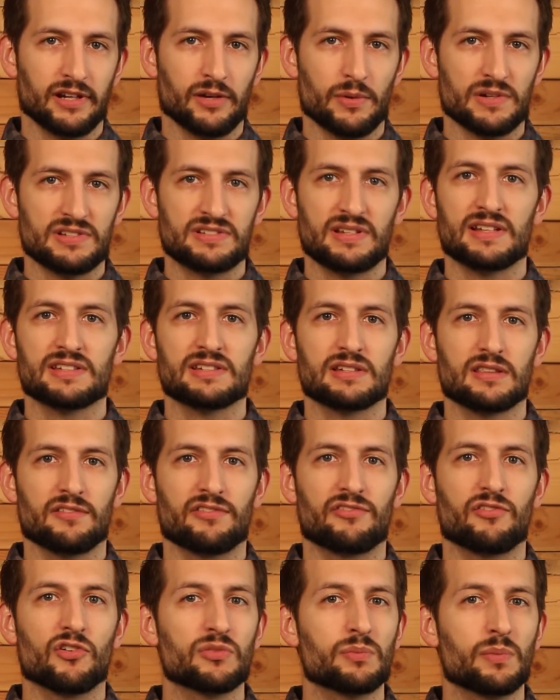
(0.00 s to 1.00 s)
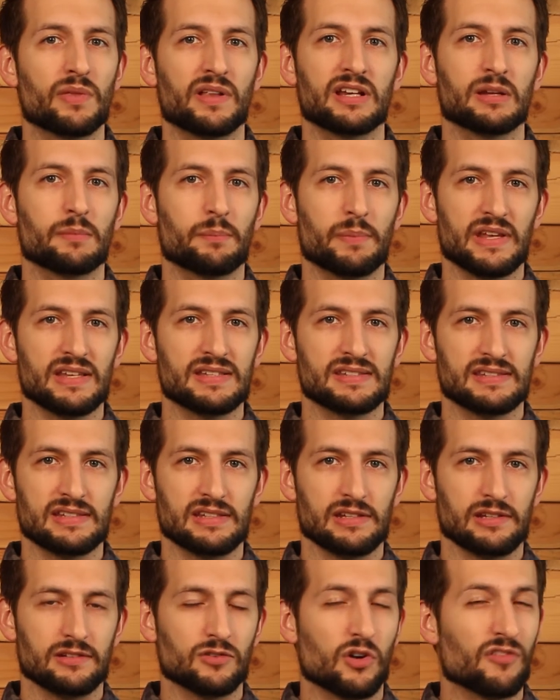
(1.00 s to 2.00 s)
which dates to the 4th millennium
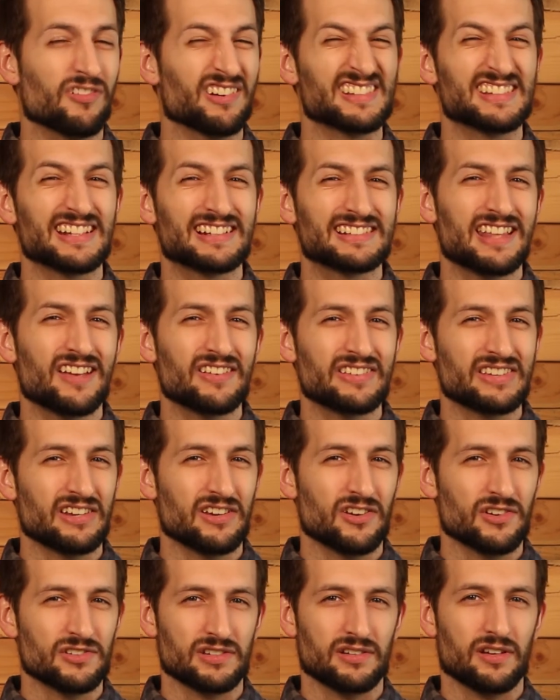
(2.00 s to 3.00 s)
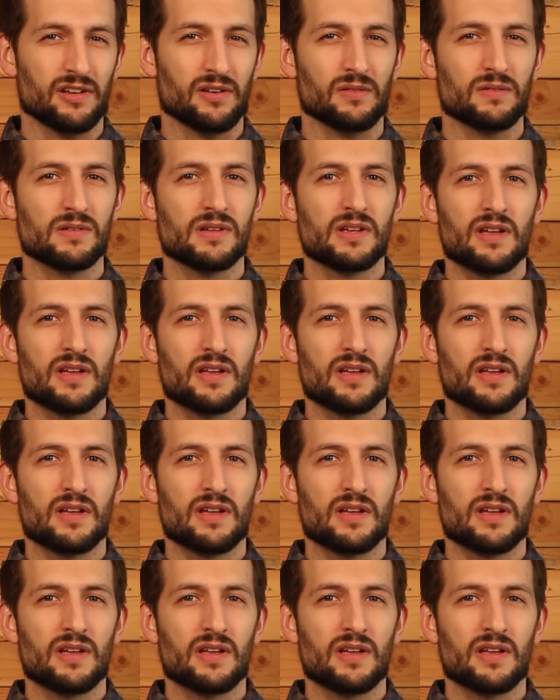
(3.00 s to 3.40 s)
BC, over 6,000 years ago,